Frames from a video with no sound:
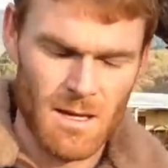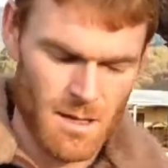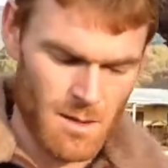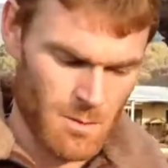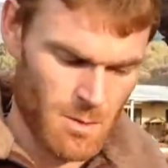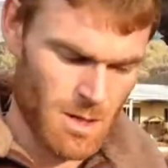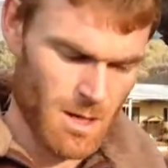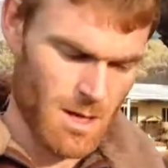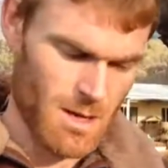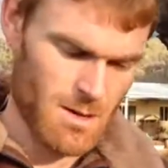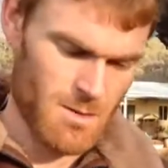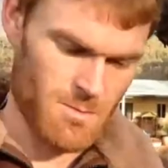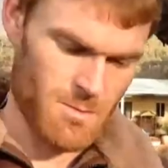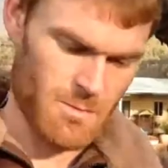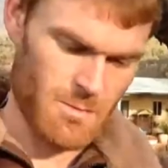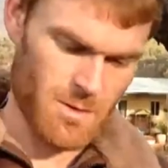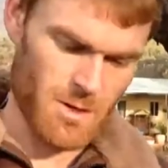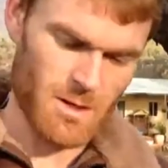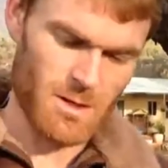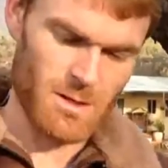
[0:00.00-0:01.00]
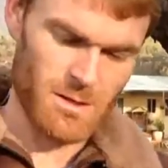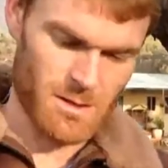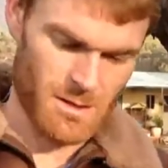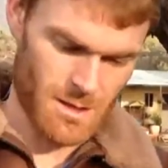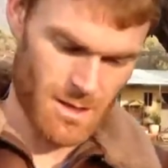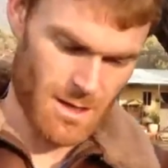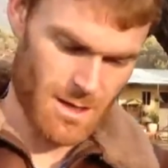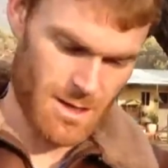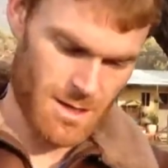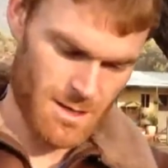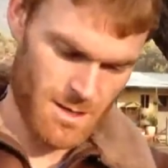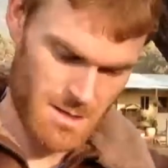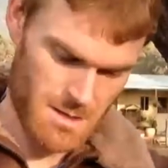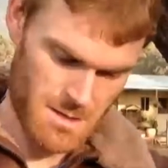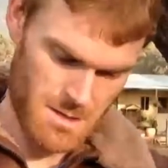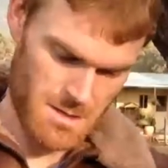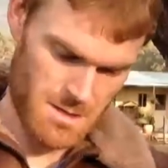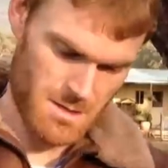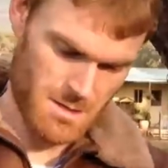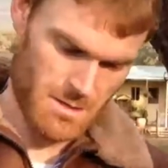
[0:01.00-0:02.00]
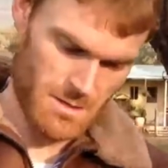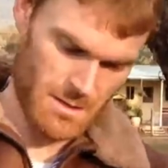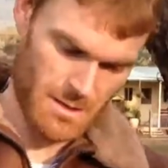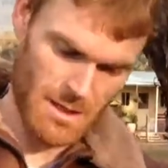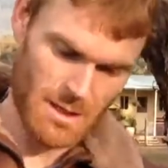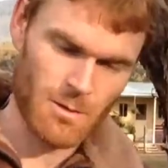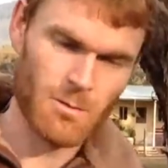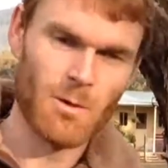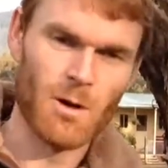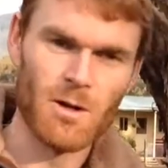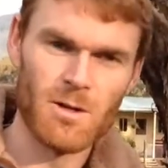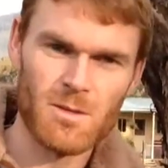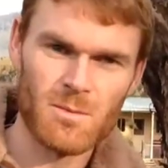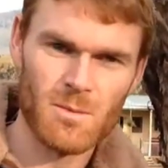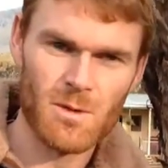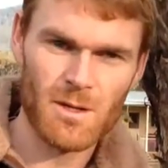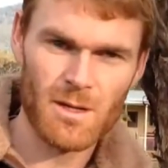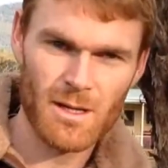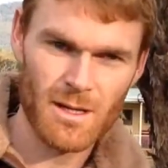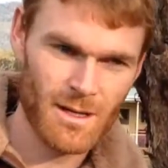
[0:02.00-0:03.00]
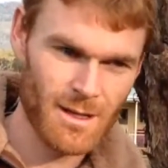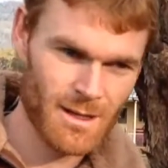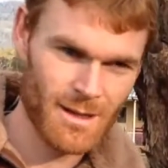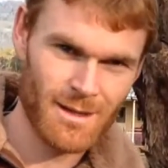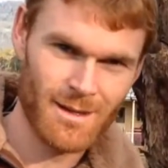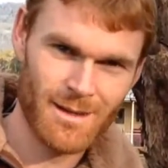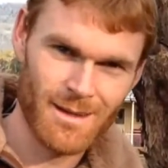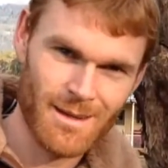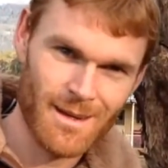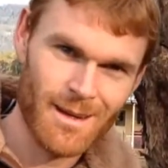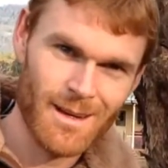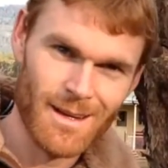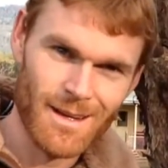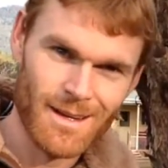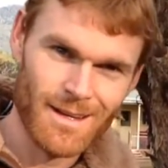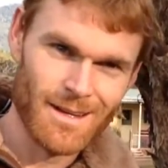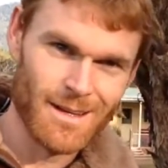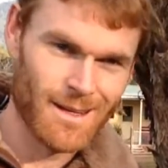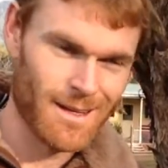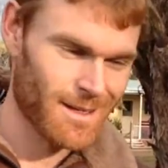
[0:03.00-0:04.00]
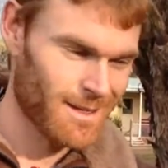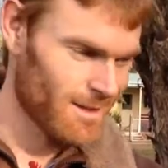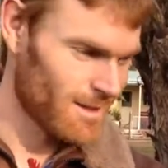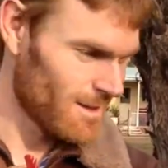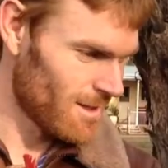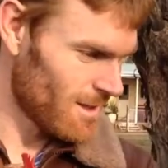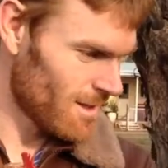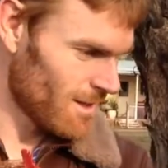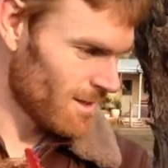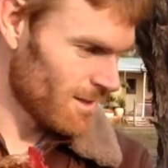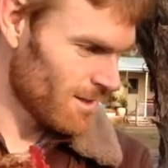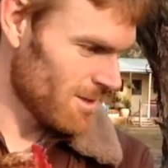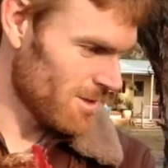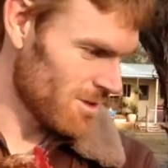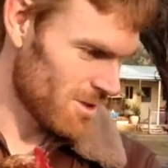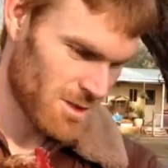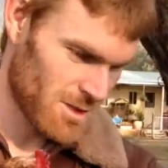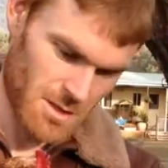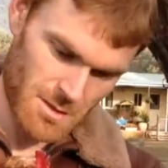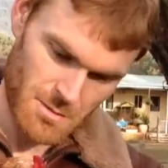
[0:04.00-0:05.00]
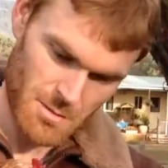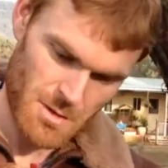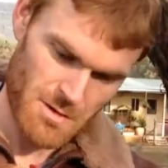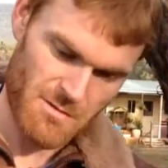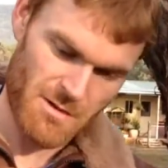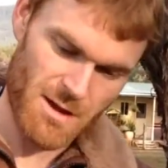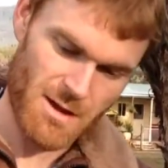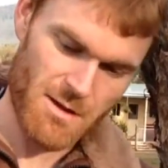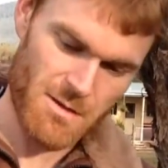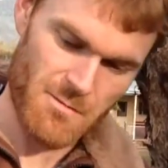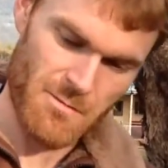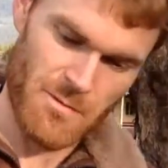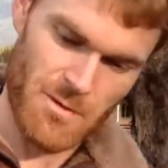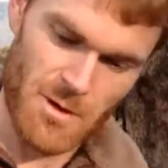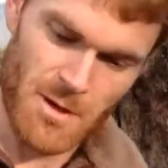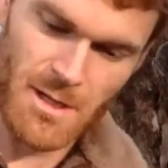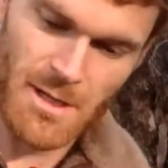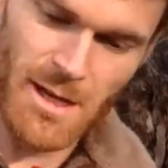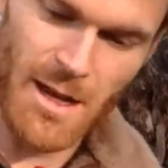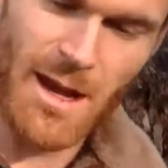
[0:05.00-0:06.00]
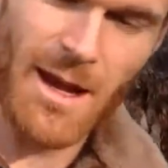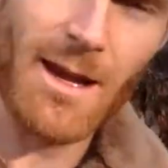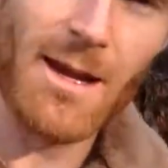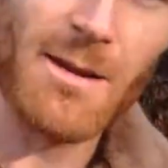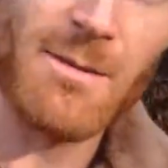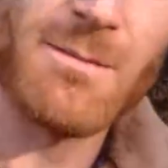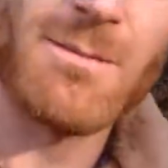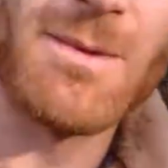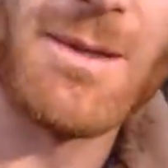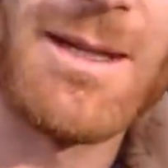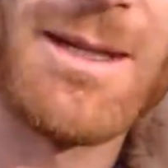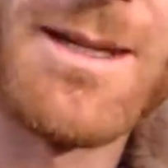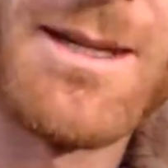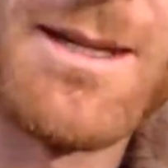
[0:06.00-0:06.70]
Here we are. We've got young Rosemary here, and she's one of our very tame